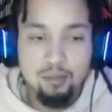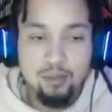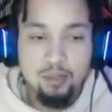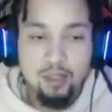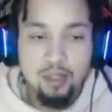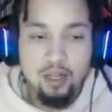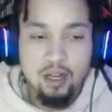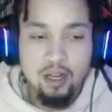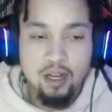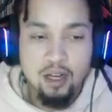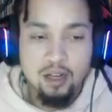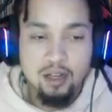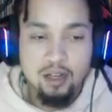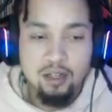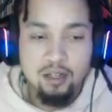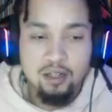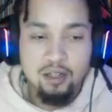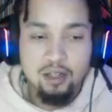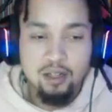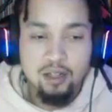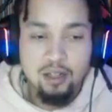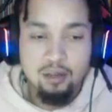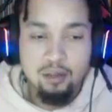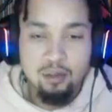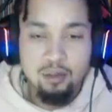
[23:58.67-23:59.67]
Alright,
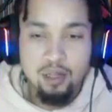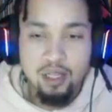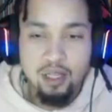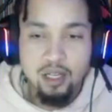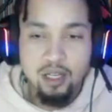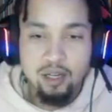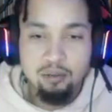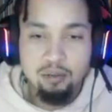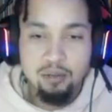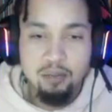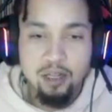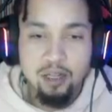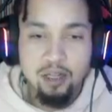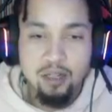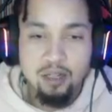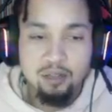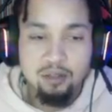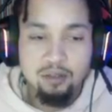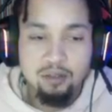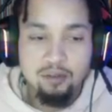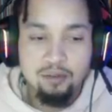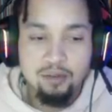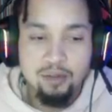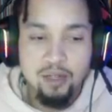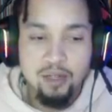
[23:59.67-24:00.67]
yeah, we'll let him go.
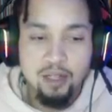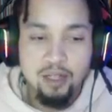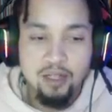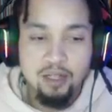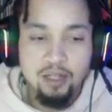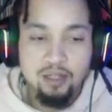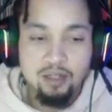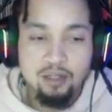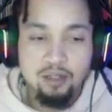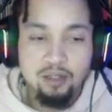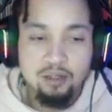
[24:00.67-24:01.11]
Fuck it.